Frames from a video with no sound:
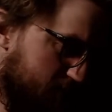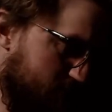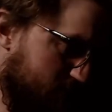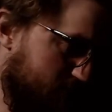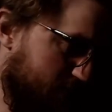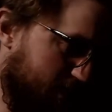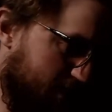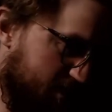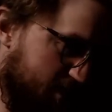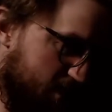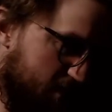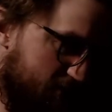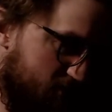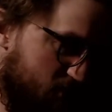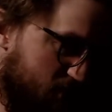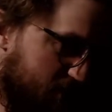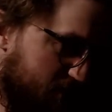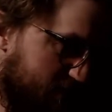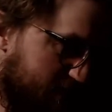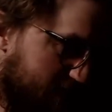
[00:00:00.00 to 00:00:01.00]
Like I said, I've
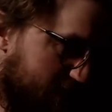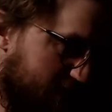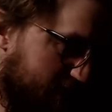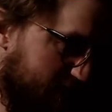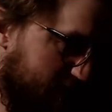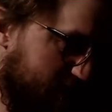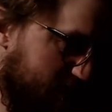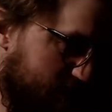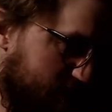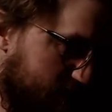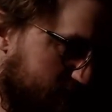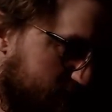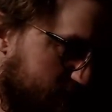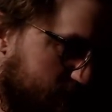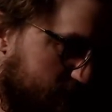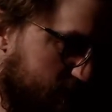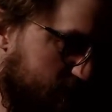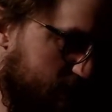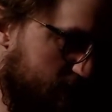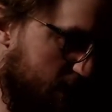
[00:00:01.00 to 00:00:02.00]
tried
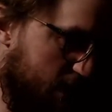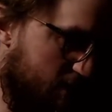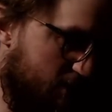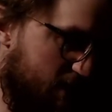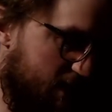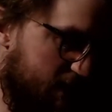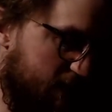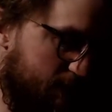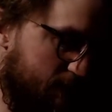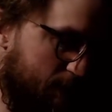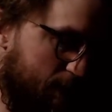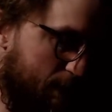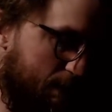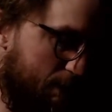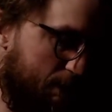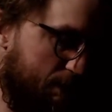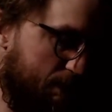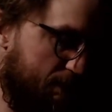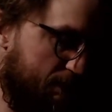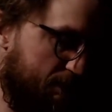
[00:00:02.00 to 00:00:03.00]
Geary,
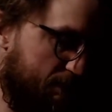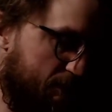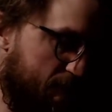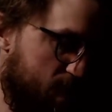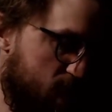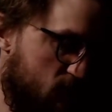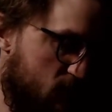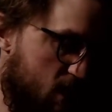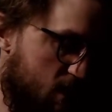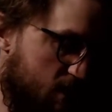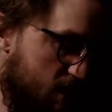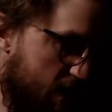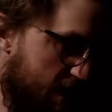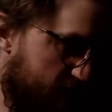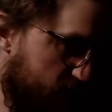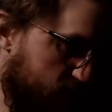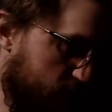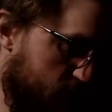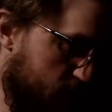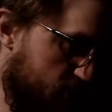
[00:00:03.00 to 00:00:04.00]

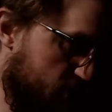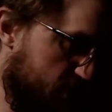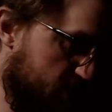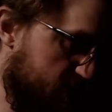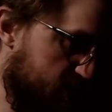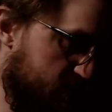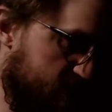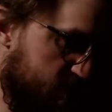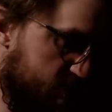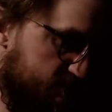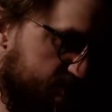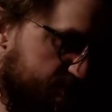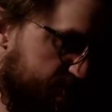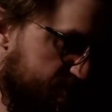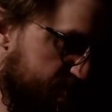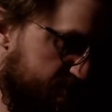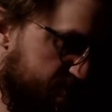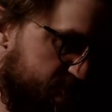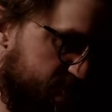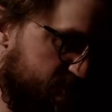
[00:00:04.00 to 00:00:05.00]
Evolution,
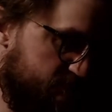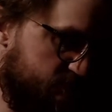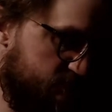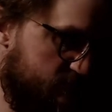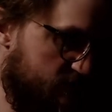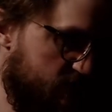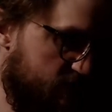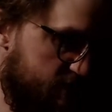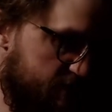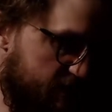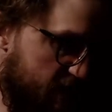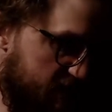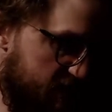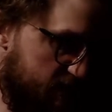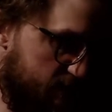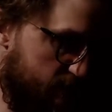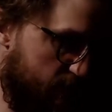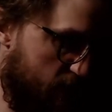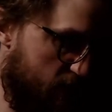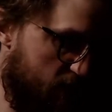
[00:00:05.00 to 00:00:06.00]

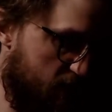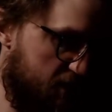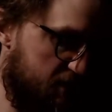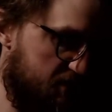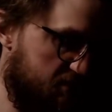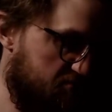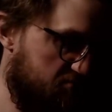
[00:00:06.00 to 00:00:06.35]
Thunderbird.